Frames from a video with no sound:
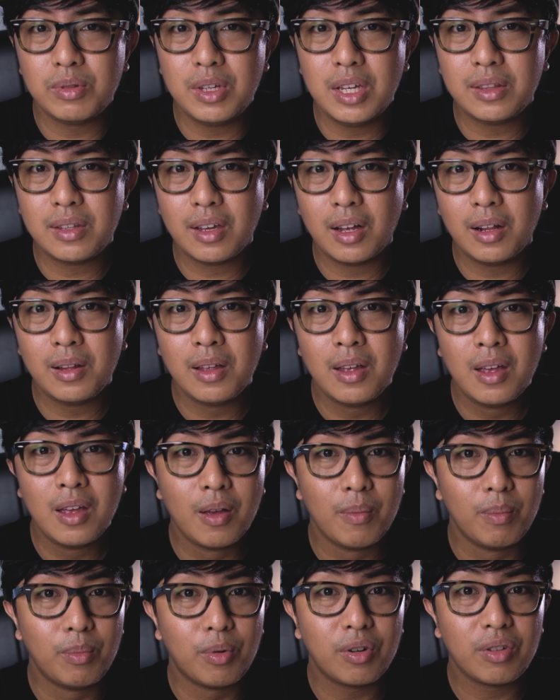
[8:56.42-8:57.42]
detail,
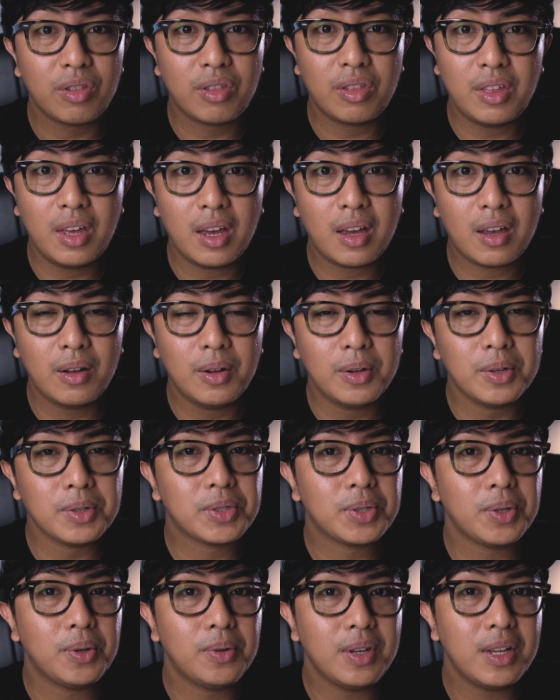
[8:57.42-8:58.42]
more thick
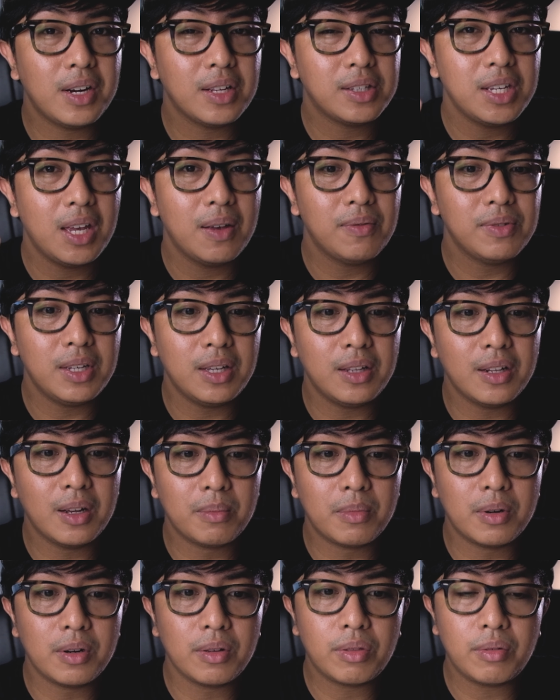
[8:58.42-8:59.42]
also in the TFZ
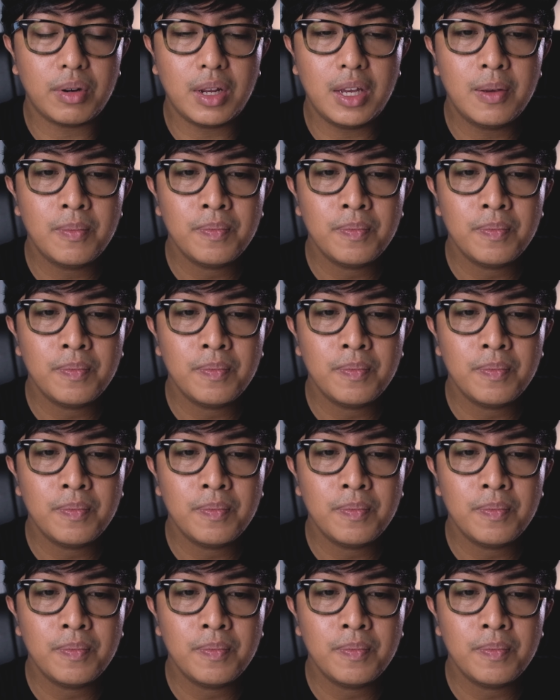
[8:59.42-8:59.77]
number 3.